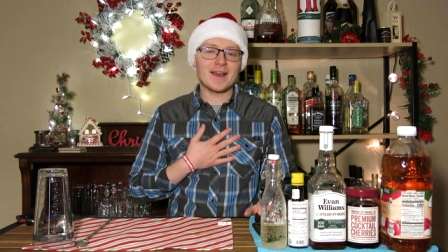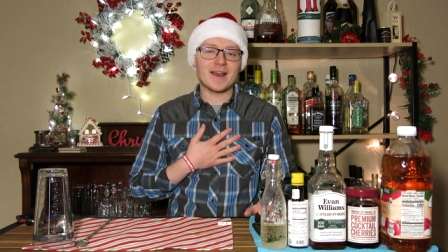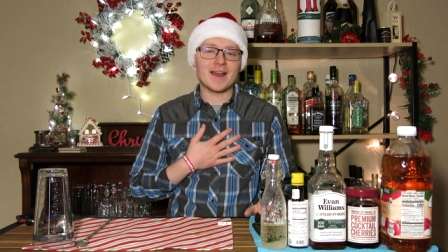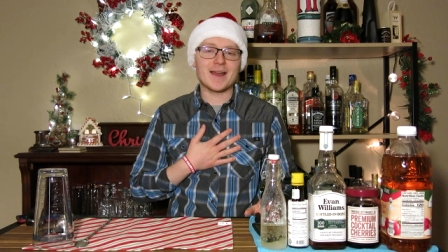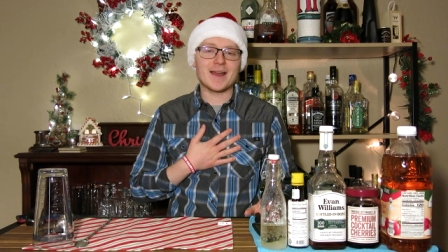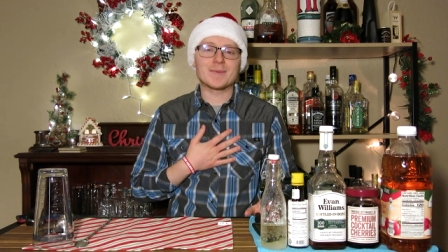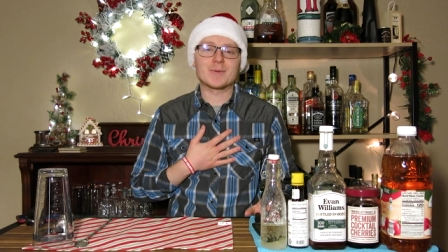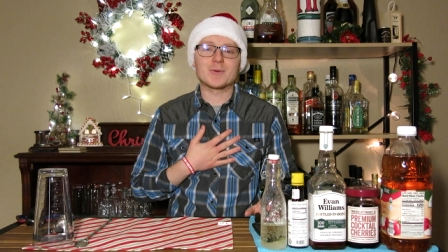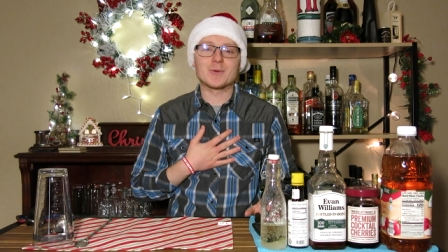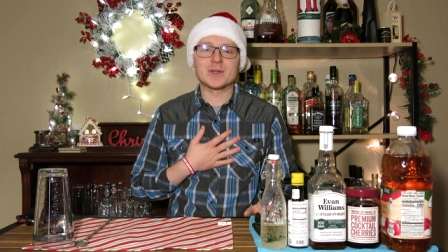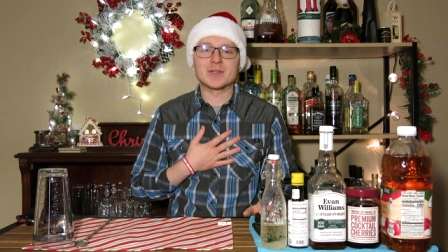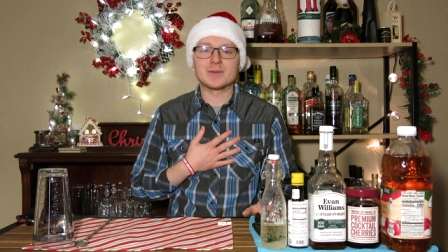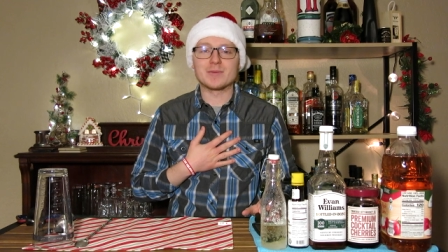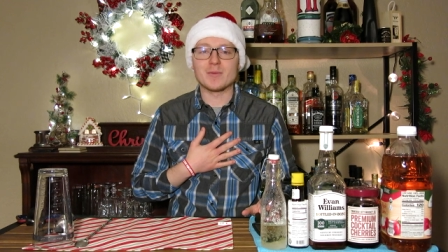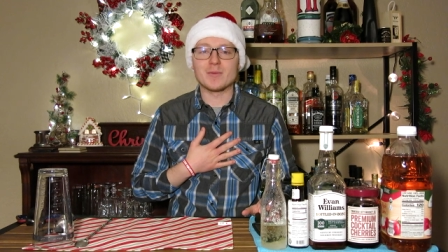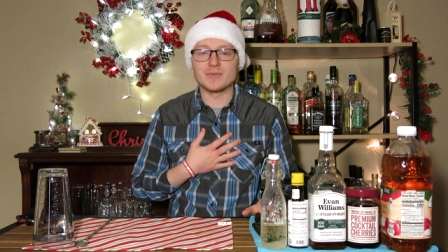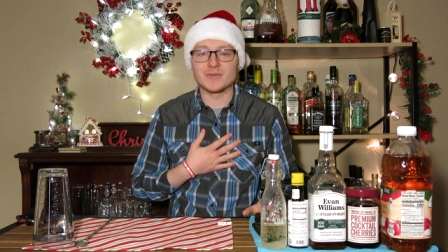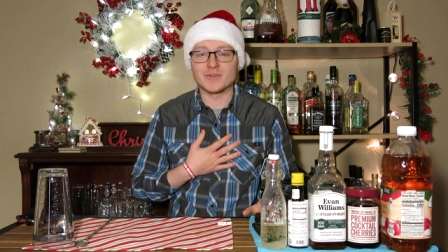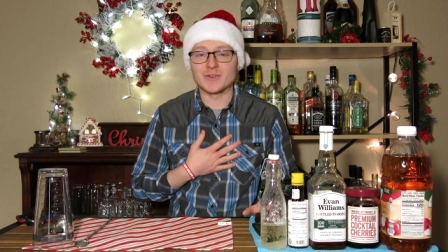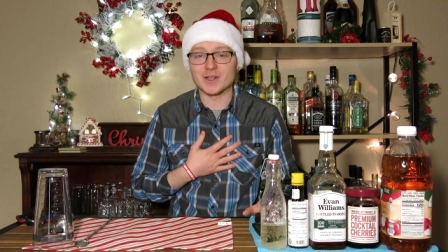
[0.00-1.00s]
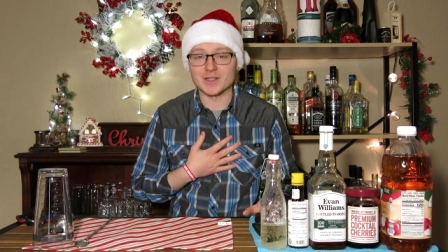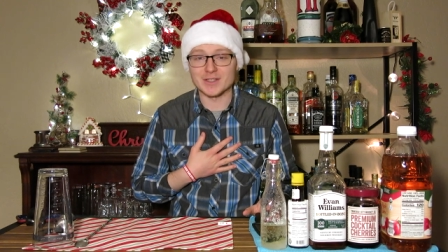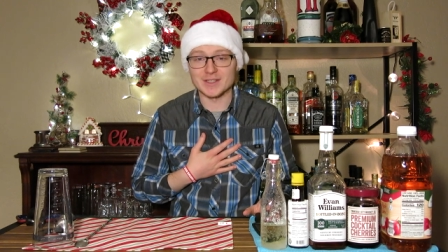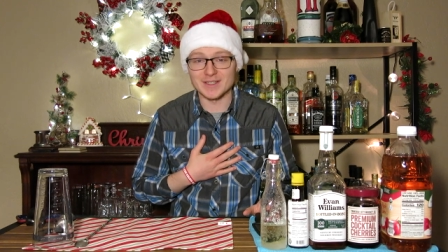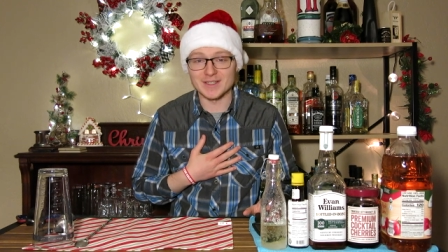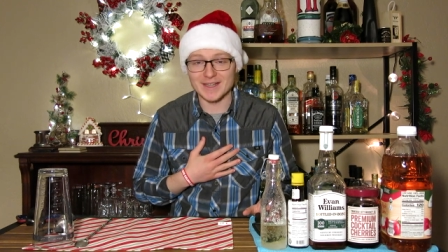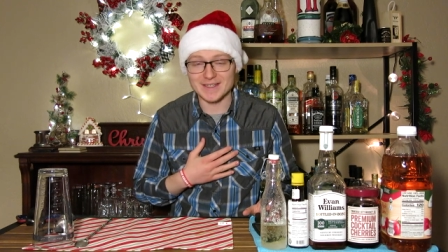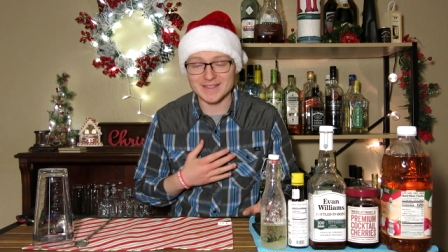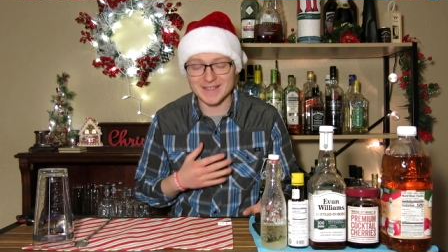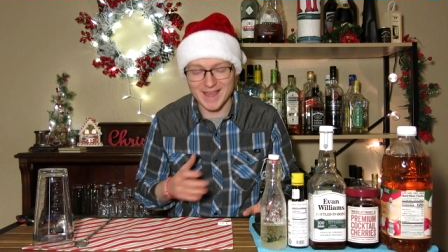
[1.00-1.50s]
I'm going to be moving on to
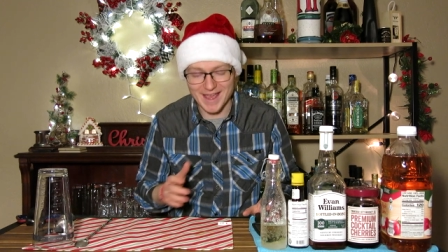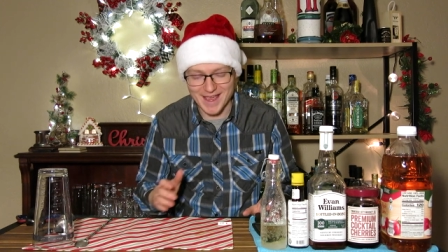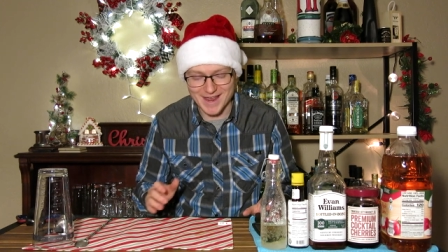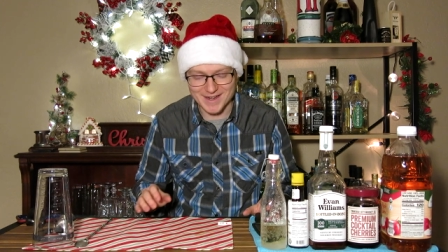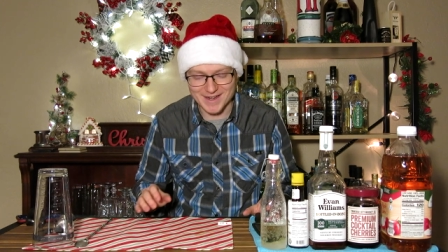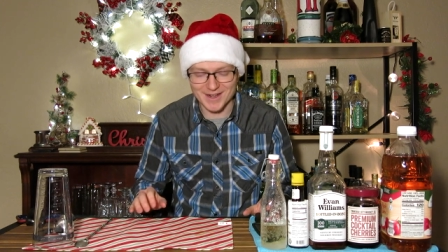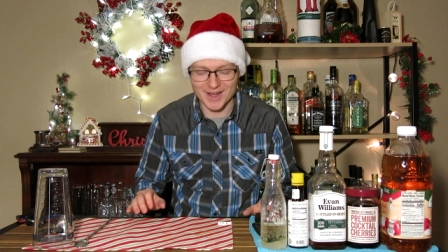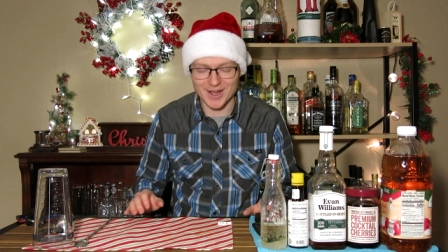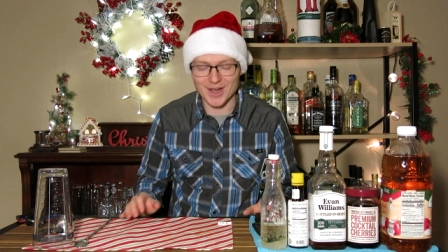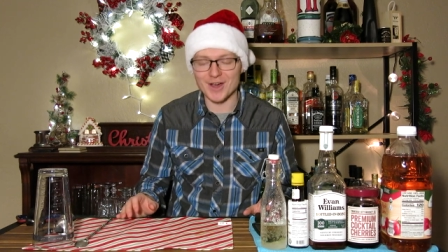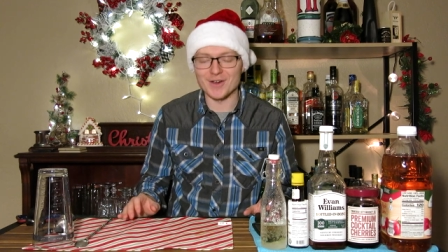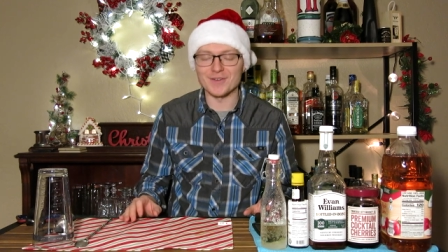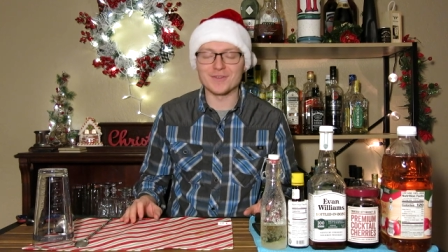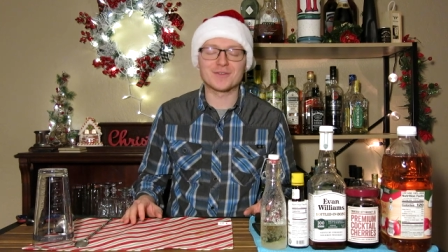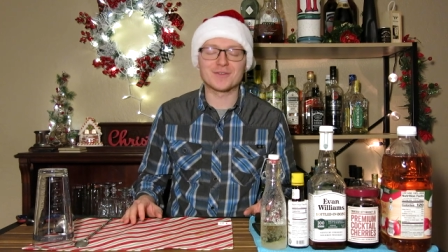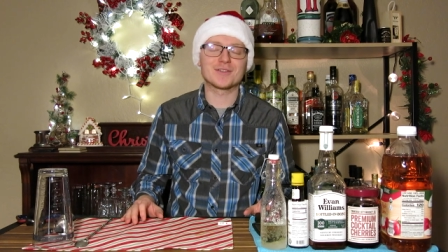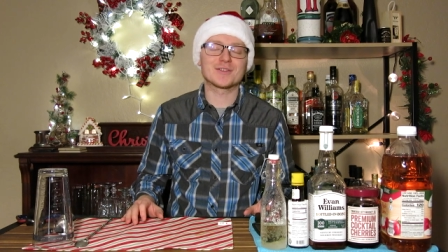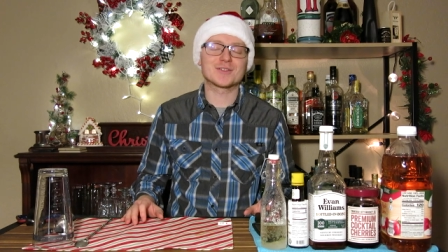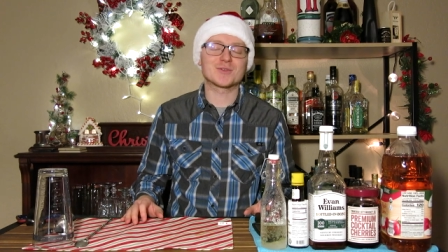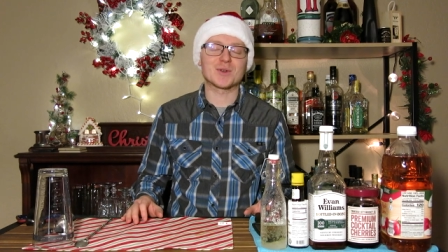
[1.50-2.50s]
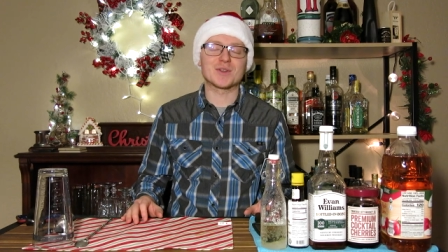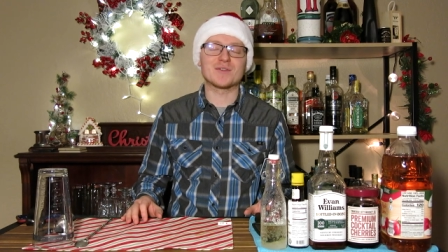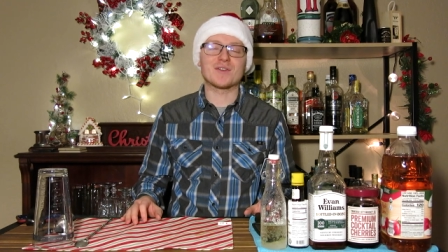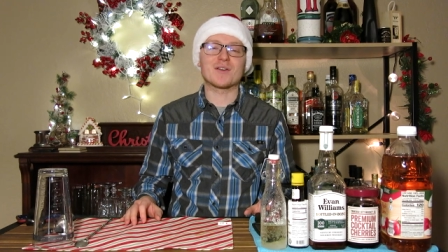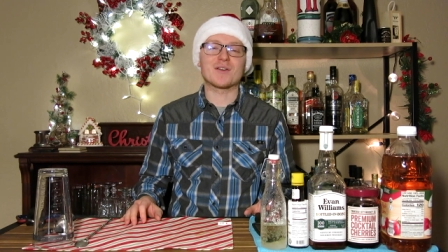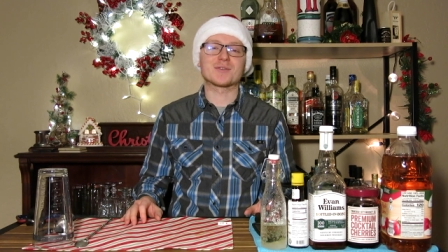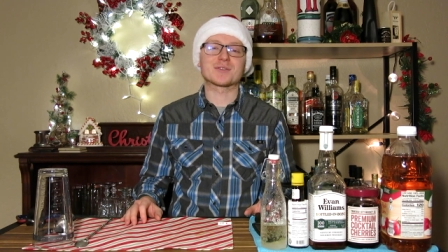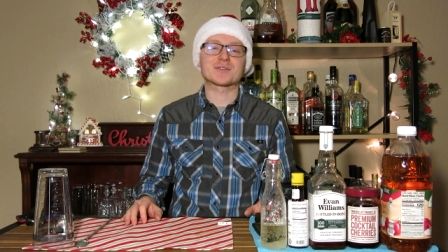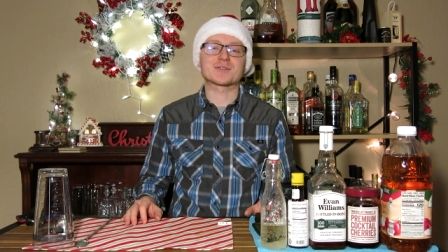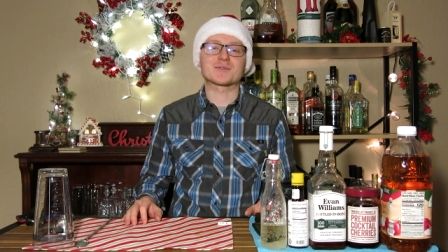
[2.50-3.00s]
day 10 of
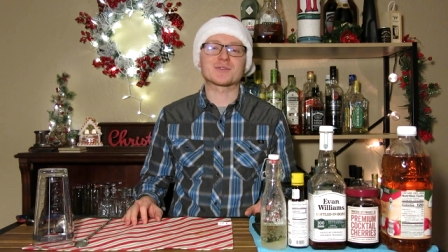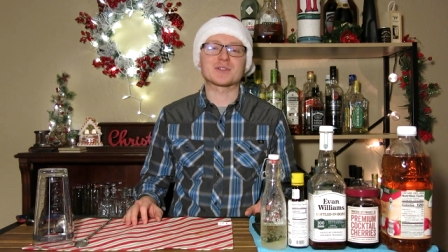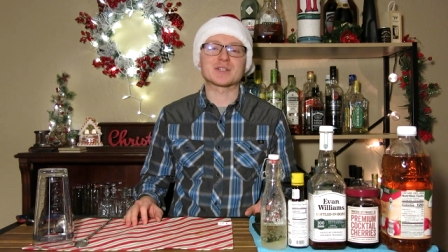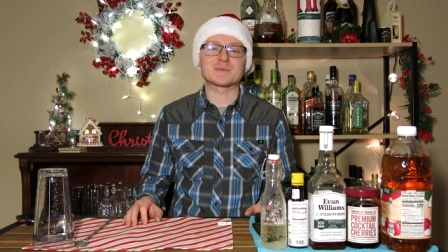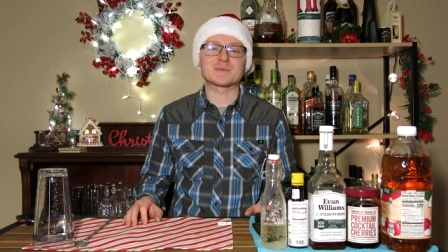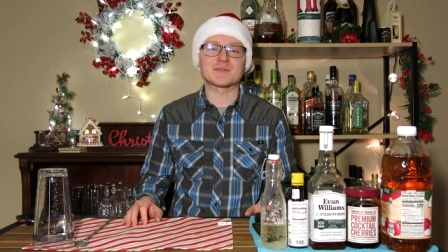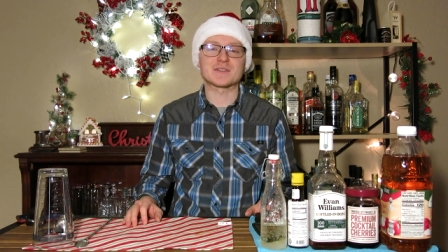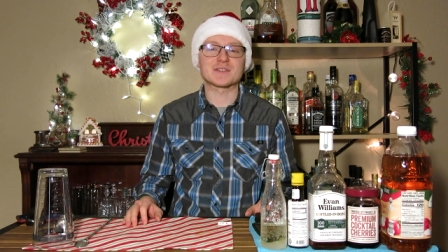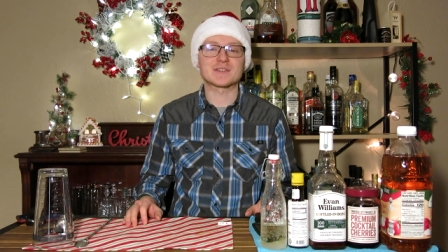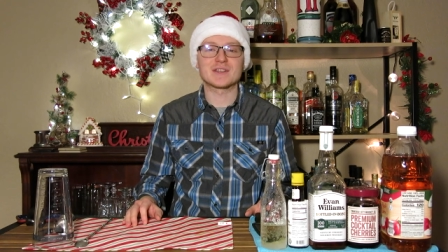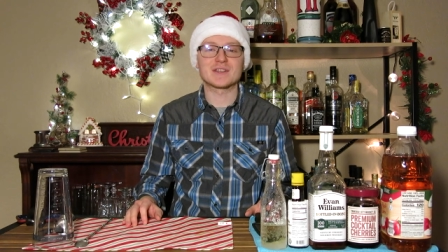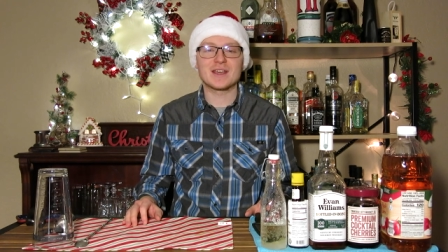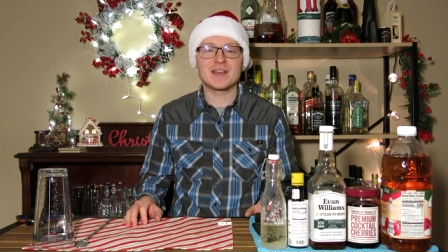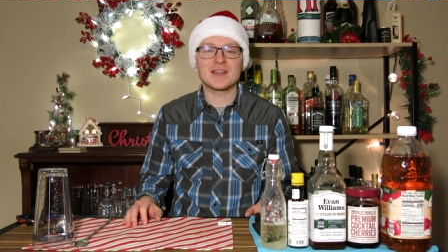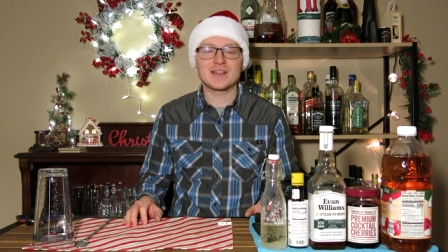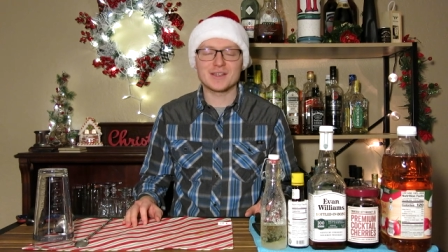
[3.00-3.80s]
25 Drinks of Christmas